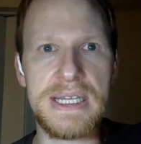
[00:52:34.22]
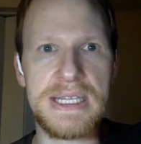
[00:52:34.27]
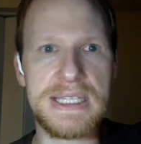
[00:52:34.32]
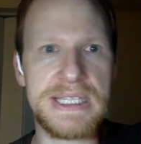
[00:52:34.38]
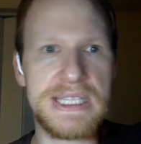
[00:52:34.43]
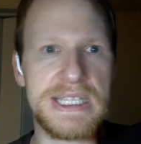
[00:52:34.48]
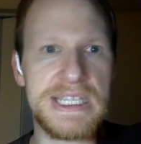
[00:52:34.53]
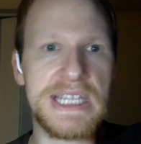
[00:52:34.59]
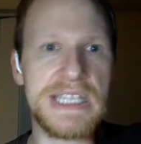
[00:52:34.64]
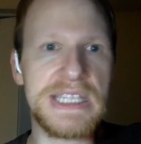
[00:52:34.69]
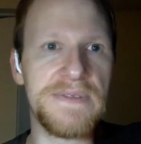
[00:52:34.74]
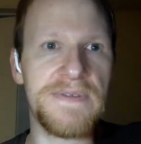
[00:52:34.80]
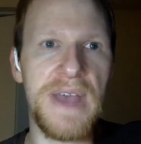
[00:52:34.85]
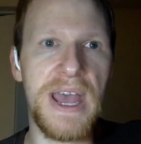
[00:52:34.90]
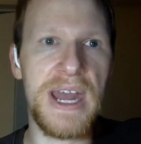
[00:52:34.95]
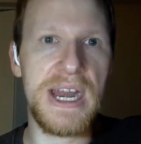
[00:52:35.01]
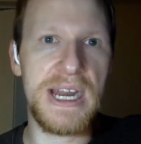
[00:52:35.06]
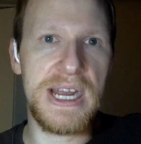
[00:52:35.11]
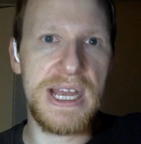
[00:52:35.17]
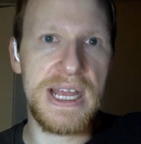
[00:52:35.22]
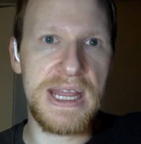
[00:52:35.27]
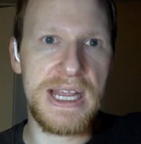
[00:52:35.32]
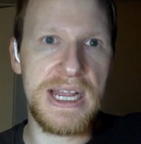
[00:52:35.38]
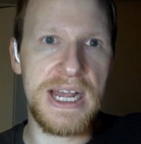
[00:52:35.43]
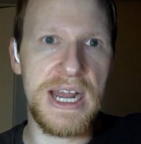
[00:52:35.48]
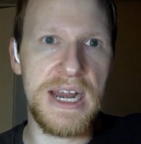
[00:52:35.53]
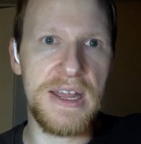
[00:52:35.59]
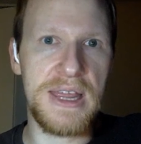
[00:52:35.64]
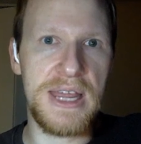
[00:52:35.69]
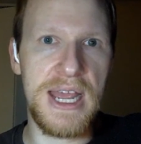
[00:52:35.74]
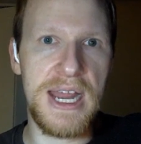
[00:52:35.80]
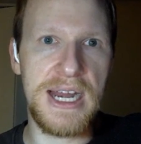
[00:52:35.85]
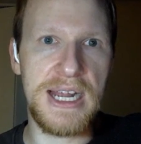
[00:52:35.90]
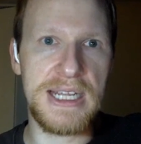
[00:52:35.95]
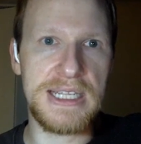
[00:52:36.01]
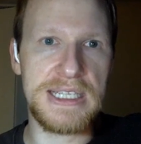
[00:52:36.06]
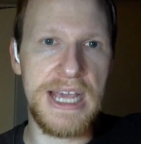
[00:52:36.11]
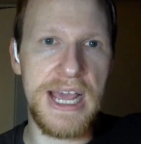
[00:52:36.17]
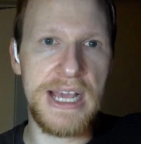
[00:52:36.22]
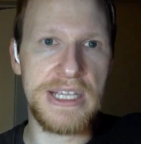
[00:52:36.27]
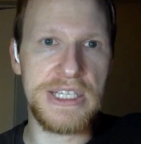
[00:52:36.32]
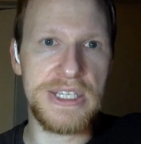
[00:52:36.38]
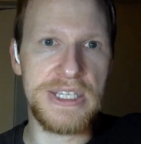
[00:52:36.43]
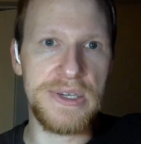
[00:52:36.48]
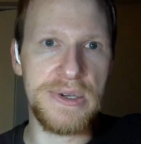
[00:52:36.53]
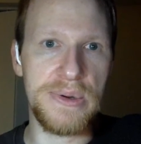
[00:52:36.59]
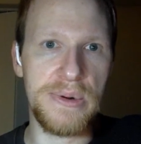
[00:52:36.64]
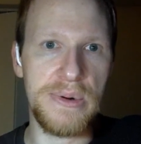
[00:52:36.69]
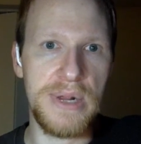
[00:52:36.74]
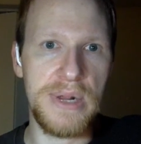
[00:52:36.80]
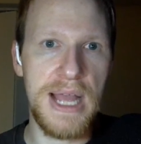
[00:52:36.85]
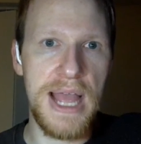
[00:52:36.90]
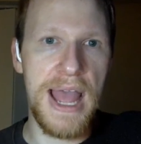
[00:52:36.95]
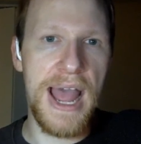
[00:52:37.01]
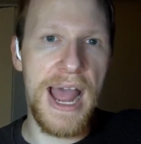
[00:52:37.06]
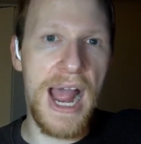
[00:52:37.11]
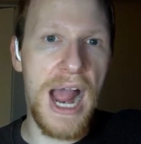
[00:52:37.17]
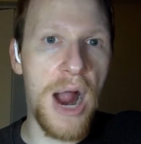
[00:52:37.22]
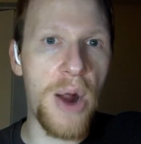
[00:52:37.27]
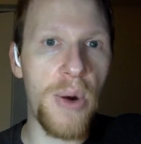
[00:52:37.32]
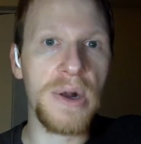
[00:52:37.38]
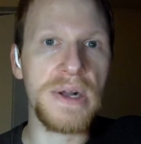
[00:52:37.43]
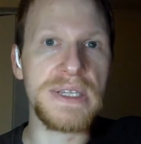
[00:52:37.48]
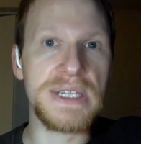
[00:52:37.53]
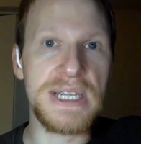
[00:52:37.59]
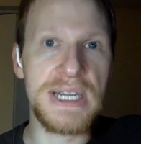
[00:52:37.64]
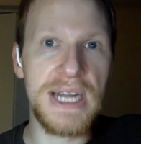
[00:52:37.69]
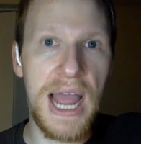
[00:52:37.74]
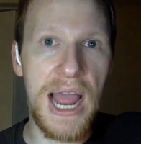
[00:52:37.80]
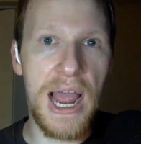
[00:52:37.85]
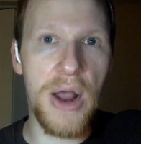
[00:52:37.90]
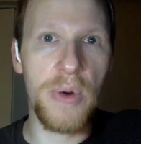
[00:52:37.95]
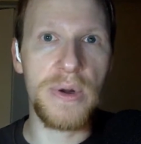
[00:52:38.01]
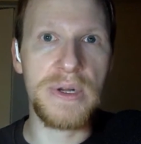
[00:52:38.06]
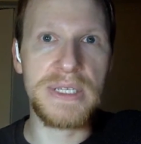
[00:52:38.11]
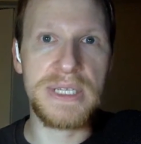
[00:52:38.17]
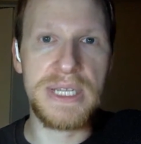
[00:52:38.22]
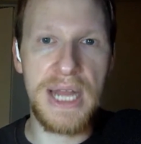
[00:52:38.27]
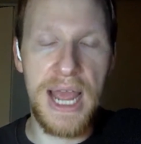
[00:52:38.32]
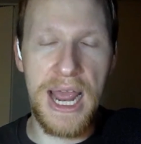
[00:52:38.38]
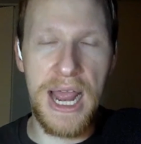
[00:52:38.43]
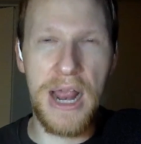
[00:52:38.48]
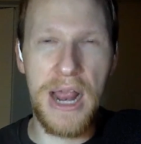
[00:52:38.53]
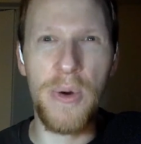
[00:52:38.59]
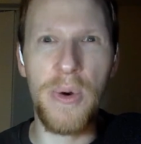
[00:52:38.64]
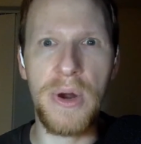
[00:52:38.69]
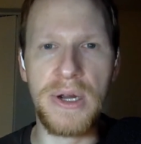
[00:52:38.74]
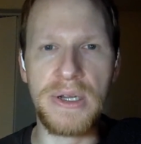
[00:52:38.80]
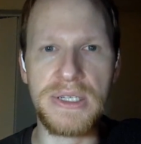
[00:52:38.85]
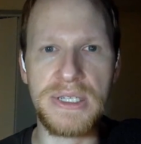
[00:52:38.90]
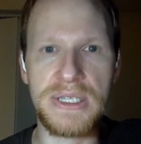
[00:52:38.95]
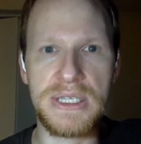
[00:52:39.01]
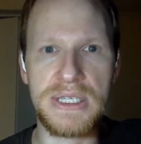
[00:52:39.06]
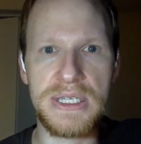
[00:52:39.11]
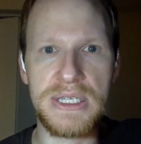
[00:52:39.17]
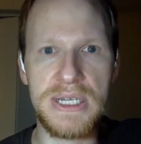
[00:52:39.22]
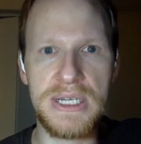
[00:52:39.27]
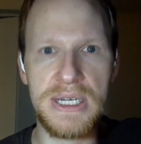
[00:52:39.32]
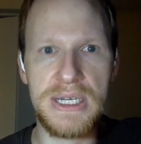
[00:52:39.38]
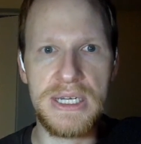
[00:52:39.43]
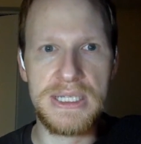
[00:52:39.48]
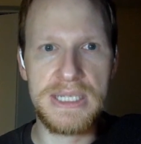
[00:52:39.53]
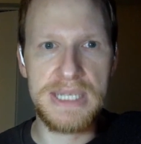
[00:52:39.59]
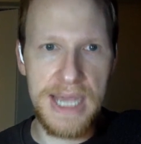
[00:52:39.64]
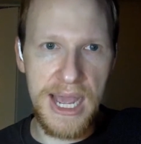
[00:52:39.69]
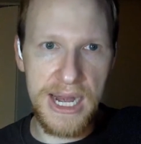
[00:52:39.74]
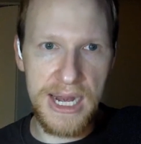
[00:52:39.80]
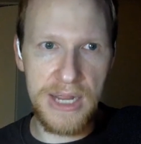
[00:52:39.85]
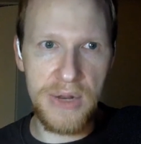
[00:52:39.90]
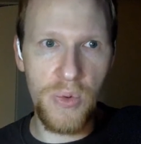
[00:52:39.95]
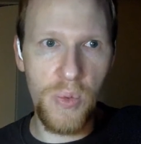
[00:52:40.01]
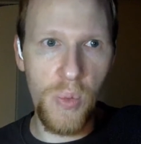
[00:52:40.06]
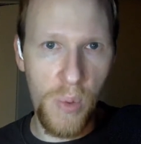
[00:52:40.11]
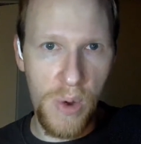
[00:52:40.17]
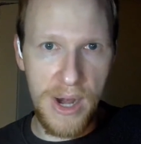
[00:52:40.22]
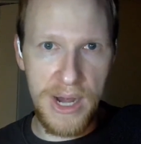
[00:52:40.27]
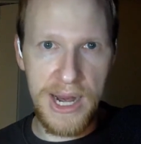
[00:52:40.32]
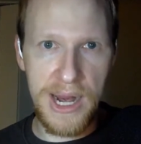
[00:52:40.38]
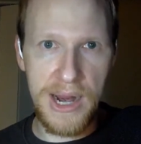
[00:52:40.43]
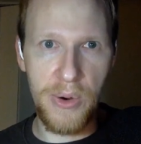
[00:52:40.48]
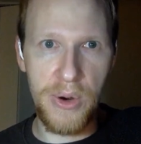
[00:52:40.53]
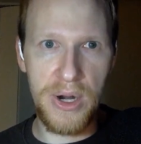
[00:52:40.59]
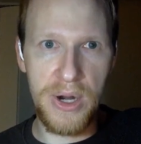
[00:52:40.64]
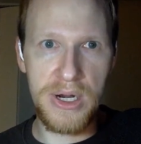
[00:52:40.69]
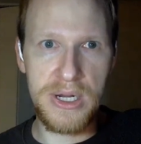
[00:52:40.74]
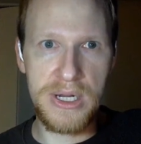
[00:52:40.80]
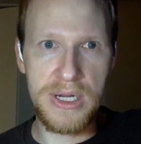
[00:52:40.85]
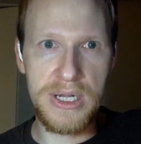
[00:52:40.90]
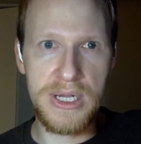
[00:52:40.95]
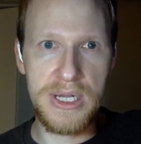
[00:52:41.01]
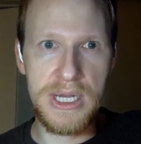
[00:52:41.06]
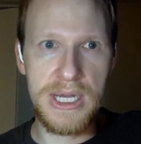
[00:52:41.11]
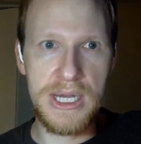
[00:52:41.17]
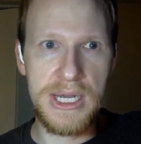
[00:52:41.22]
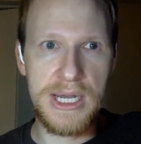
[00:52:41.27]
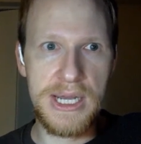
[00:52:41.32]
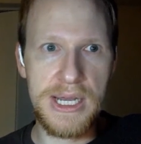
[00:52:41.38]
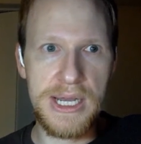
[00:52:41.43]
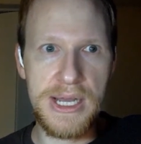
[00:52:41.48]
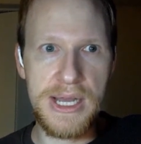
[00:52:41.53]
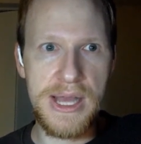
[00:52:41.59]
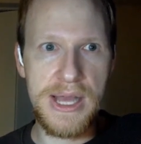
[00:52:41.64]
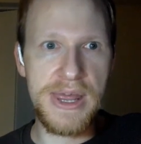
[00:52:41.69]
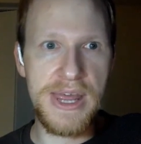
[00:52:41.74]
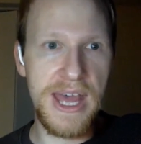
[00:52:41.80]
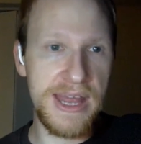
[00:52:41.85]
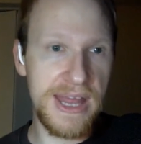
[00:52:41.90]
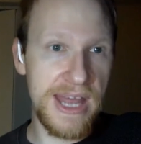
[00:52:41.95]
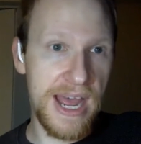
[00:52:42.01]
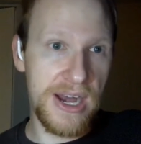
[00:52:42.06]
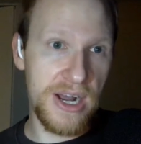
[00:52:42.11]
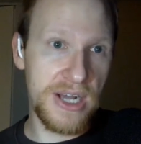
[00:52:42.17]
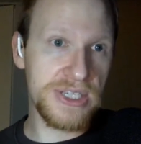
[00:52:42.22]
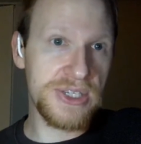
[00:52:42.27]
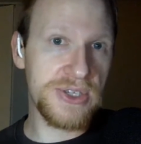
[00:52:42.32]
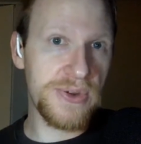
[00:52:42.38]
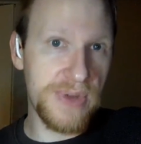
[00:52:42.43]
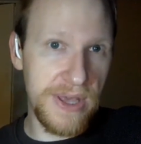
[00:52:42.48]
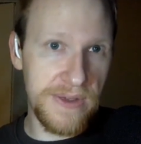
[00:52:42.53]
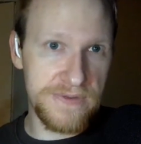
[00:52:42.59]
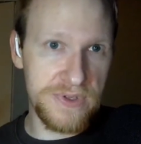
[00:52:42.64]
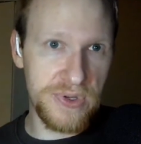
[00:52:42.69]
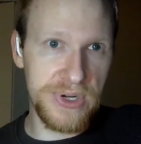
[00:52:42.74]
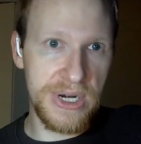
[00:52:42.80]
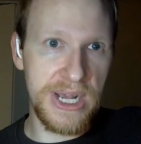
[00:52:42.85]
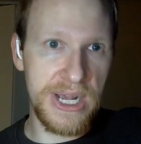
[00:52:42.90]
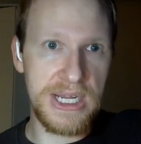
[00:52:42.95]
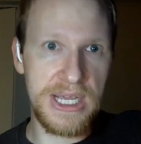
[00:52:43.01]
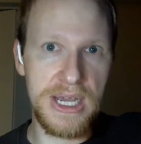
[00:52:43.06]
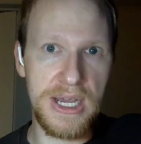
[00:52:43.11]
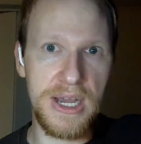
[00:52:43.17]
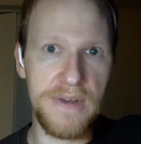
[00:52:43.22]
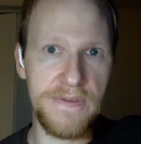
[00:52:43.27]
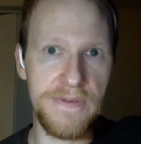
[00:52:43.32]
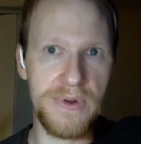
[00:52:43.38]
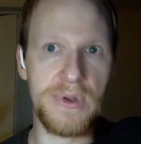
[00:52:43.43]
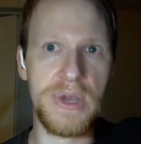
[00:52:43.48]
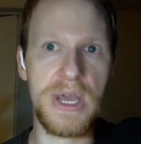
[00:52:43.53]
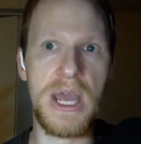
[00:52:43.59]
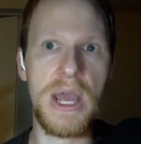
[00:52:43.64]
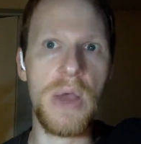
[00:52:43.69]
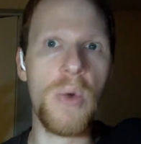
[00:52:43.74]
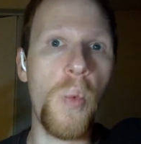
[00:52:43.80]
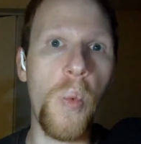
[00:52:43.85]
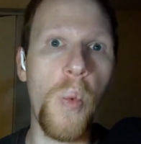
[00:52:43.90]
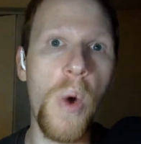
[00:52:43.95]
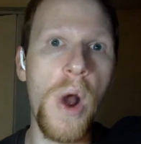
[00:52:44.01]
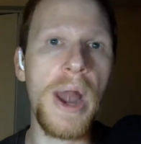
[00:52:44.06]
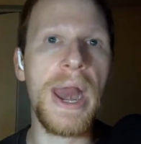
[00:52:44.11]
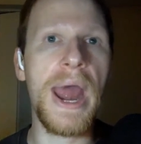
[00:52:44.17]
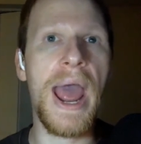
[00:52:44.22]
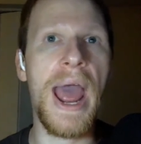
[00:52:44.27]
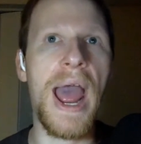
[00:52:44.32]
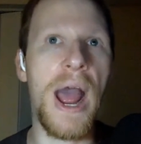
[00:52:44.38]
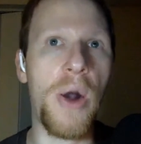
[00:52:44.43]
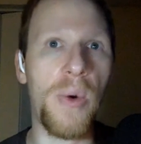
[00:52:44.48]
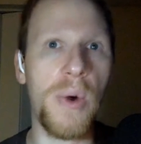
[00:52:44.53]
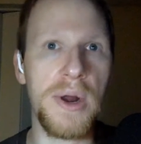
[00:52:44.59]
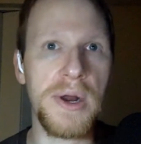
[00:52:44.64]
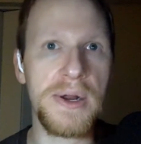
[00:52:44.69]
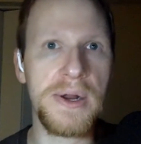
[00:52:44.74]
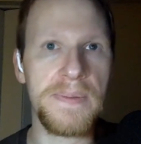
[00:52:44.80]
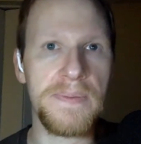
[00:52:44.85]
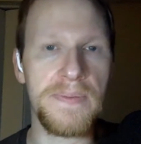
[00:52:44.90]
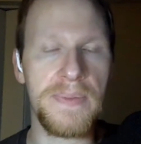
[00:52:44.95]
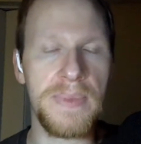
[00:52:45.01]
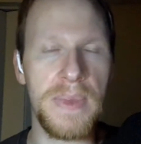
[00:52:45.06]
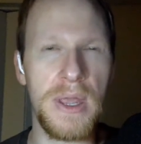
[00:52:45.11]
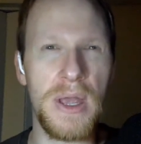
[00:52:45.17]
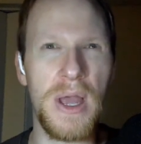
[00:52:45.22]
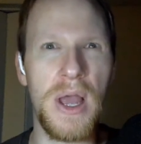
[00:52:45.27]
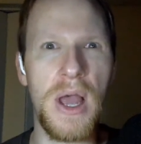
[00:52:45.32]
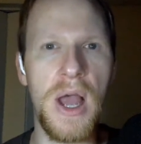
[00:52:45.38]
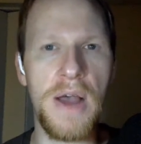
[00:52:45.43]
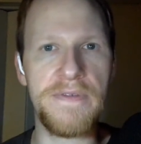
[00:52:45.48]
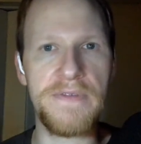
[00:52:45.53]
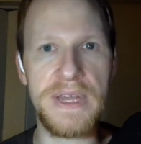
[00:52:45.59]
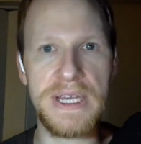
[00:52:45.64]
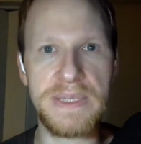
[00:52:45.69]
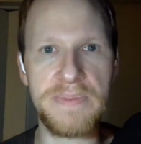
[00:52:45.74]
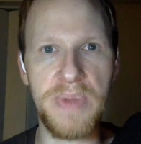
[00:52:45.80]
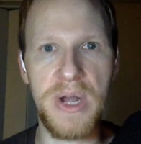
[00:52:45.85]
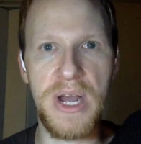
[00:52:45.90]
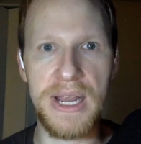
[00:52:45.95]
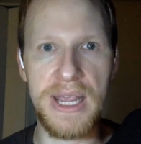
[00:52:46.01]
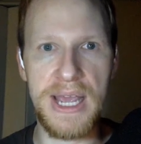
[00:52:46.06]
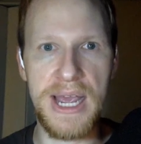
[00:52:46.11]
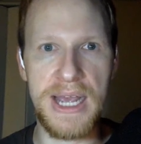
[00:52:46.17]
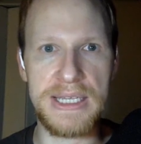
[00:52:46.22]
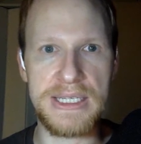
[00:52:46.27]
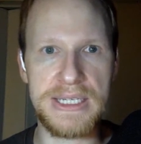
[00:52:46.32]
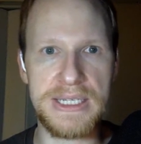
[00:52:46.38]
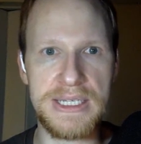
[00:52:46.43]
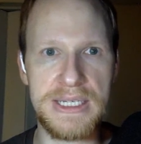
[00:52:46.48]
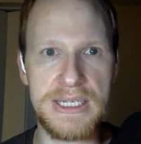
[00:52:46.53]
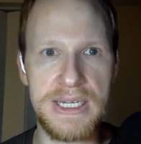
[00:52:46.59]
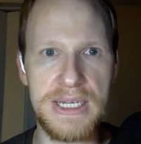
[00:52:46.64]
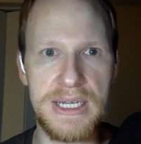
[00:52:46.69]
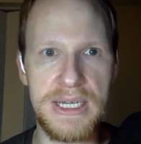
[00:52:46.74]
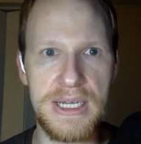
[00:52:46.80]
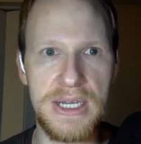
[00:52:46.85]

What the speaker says: extensive editing kind of thing, and it takes you hours and hours and hours to edit 1 hour, then that also gives you an idea of, okay, 1 hour of this podcast